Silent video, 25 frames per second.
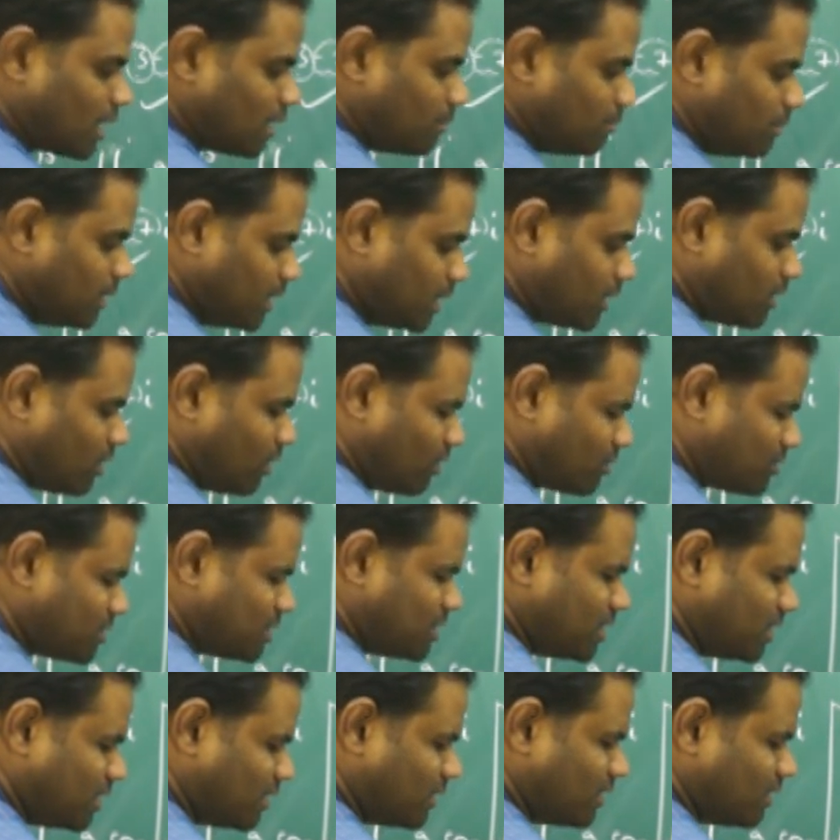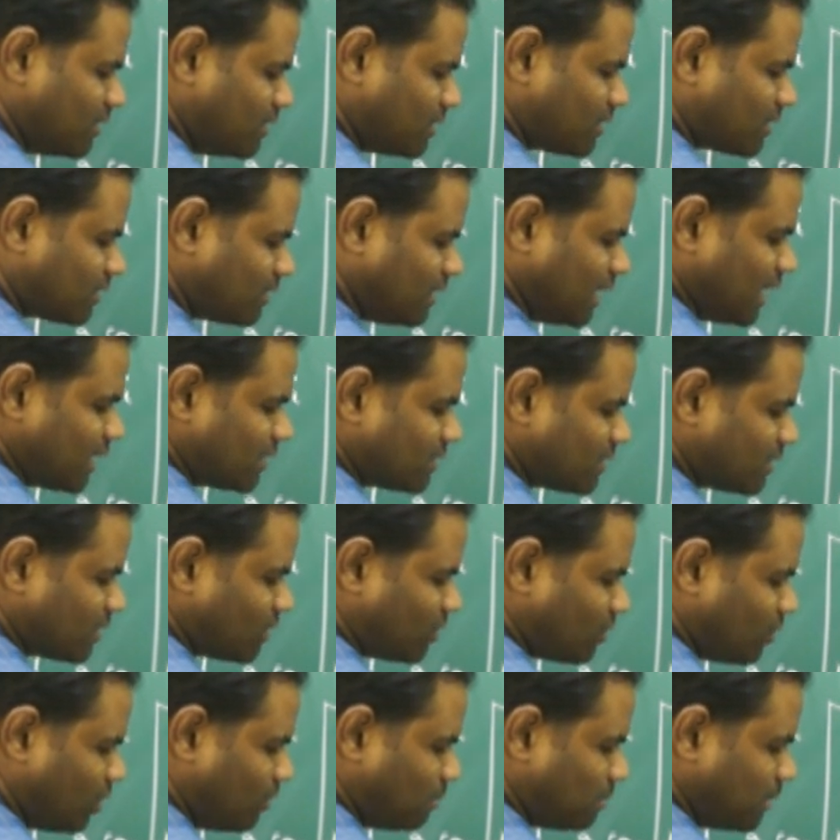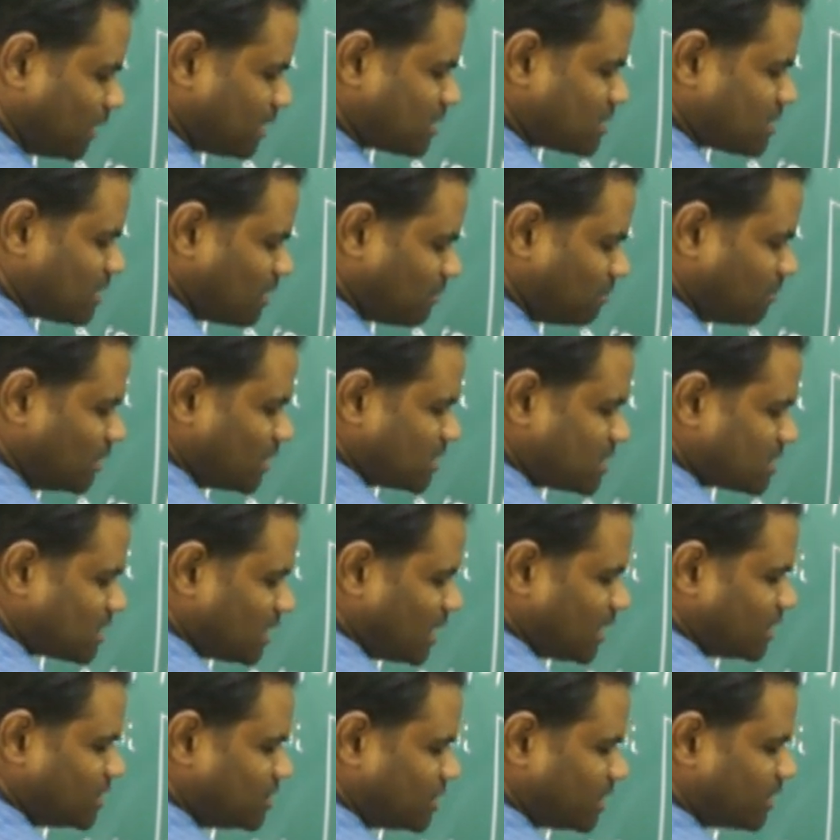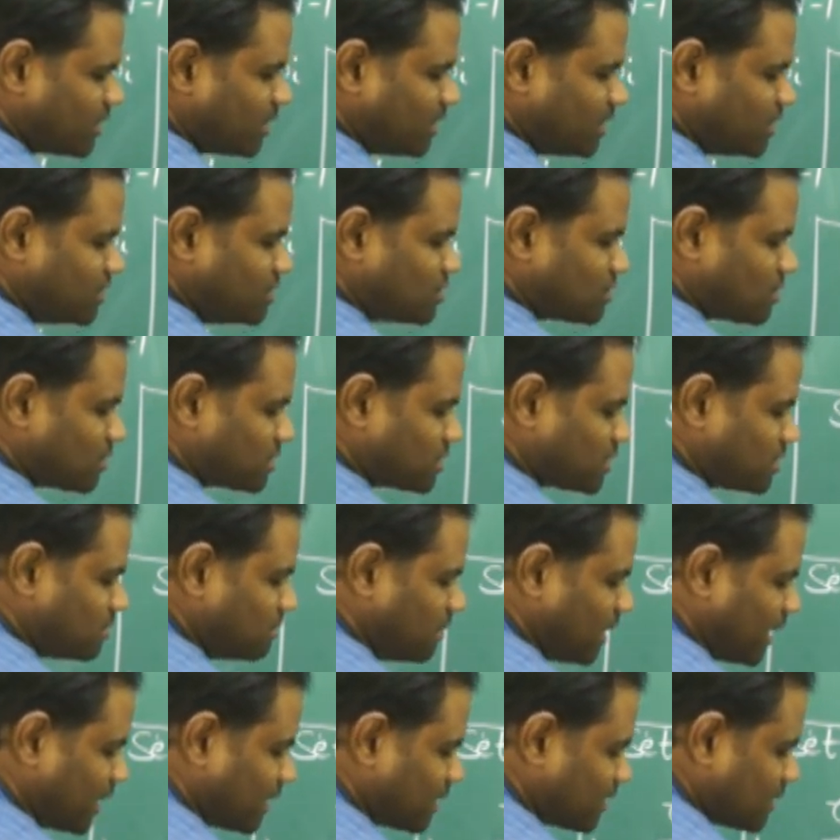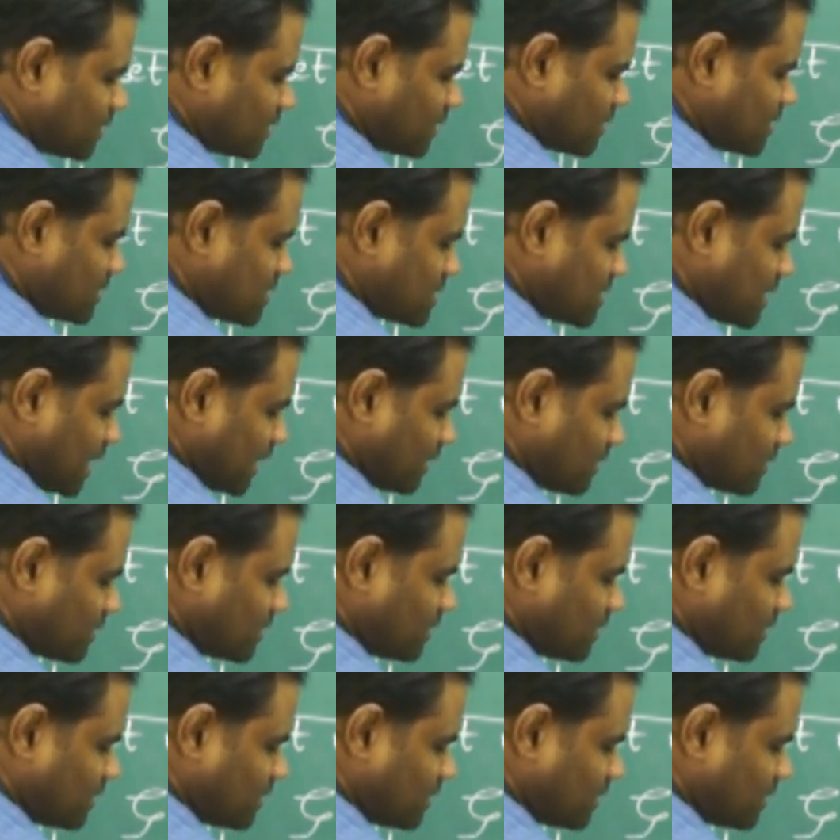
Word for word: I make out here that complex numbers are generally denoted by z.